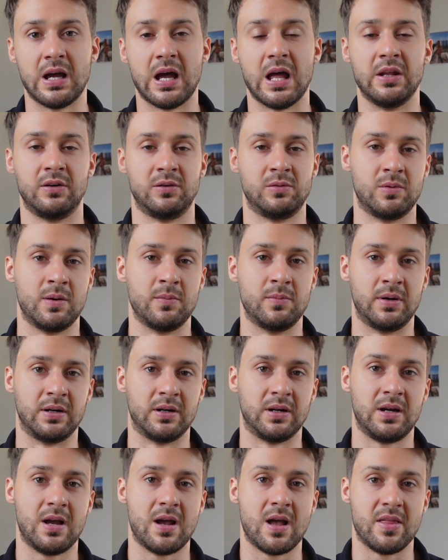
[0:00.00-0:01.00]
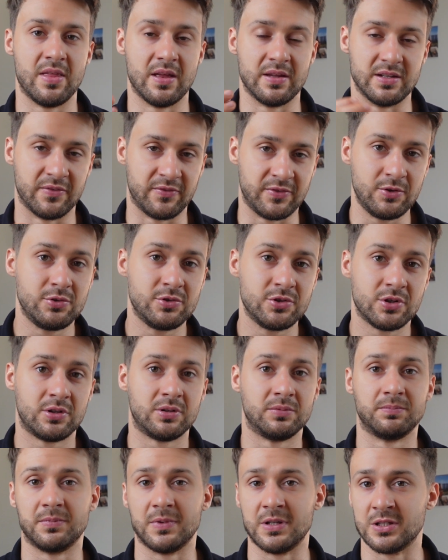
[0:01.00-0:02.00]
and remember that the
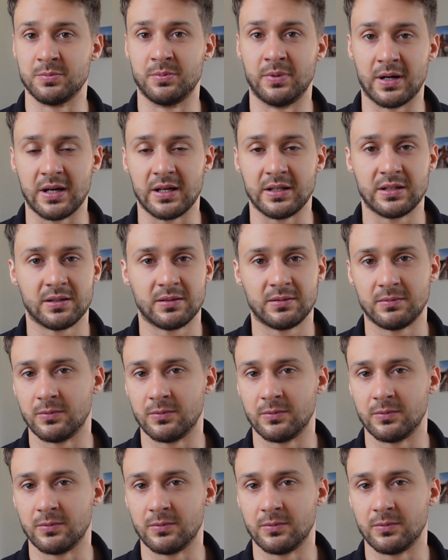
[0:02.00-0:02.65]
future is bright